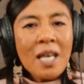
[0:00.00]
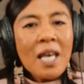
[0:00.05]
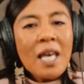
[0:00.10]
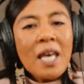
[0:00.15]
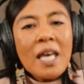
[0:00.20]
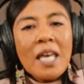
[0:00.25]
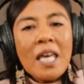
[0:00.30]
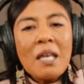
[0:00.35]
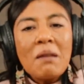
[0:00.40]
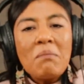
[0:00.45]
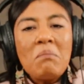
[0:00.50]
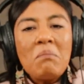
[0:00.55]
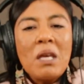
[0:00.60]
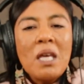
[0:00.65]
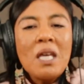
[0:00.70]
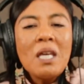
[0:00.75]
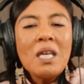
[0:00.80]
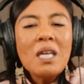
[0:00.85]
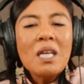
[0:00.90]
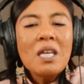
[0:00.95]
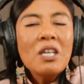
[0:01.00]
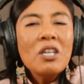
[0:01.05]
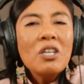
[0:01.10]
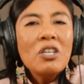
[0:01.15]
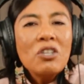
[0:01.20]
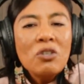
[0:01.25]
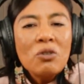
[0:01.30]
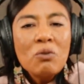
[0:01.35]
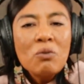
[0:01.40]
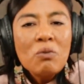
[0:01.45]
can make
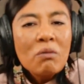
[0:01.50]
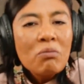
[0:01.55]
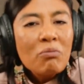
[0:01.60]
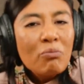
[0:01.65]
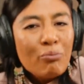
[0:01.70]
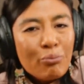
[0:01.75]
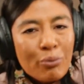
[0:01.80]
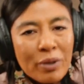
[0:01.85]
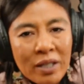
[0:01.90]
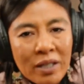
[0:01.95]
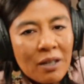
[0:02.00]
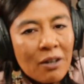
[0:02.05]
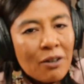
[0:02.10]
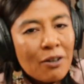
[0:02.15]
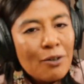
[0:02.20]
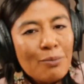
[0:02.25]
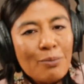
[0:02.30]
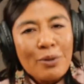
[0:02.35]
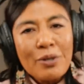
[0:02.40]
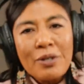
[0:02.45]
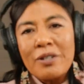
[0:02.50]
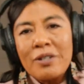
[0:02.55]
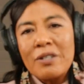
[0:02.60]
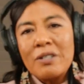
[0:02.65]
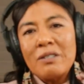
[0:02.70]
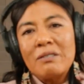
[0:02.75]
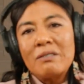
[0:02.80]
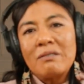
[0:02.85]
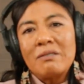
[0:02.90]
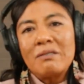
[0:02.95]
you a really hard
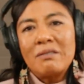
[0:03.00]
worker,